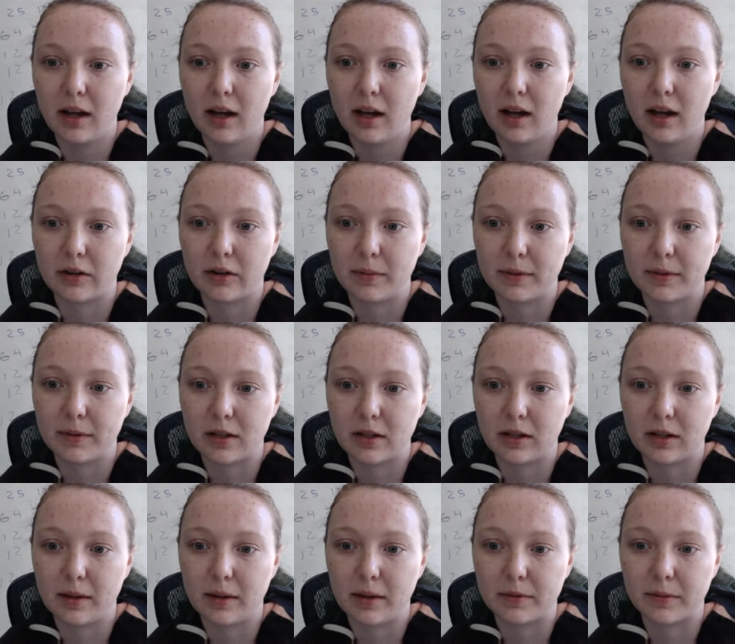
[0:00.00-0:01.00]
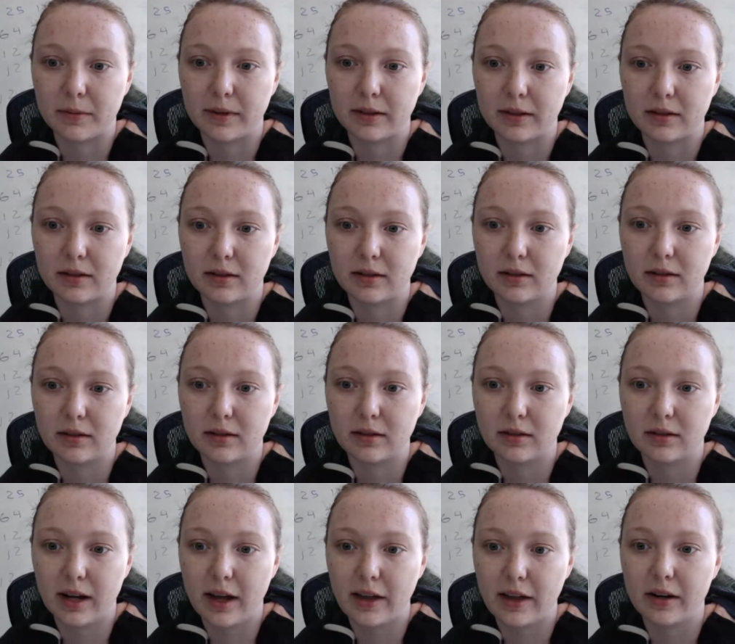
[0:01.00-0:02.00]
Our group is collab as well
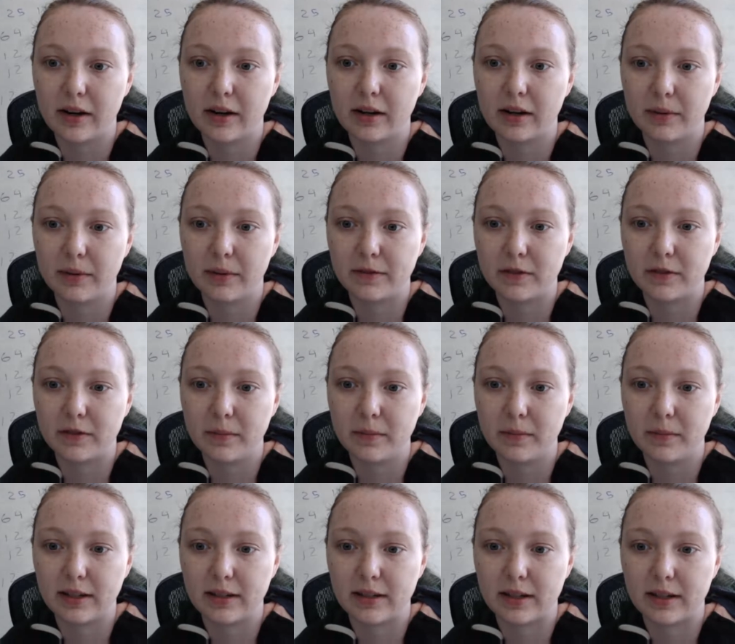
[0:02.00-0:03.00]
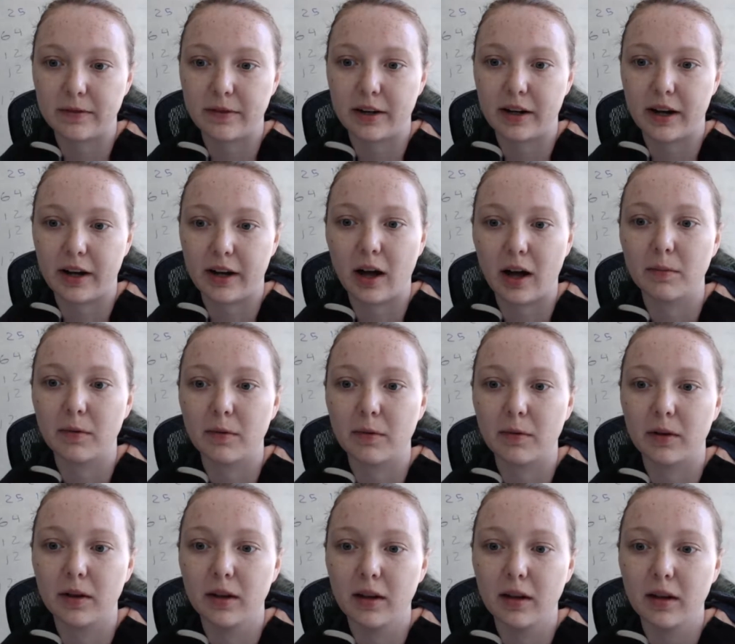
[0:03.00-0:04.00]
together. We have Zoom meetings that are very
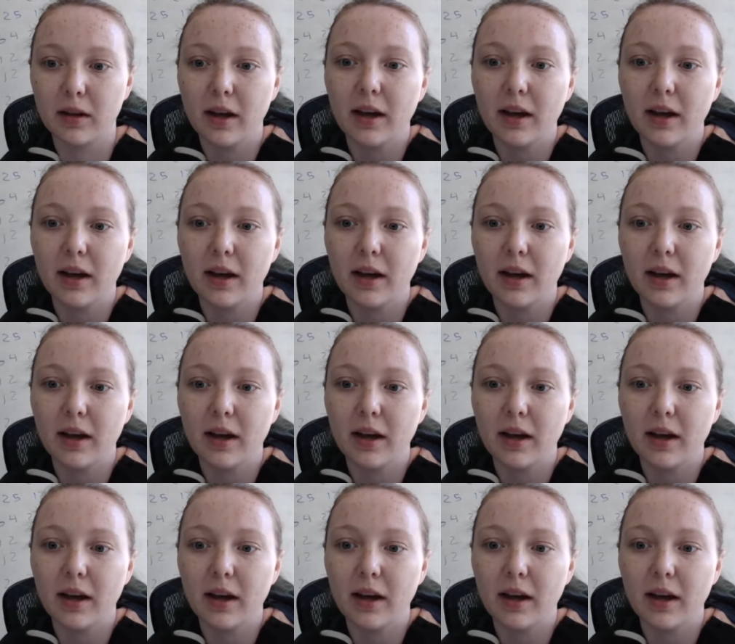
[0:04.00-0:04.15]
helpful.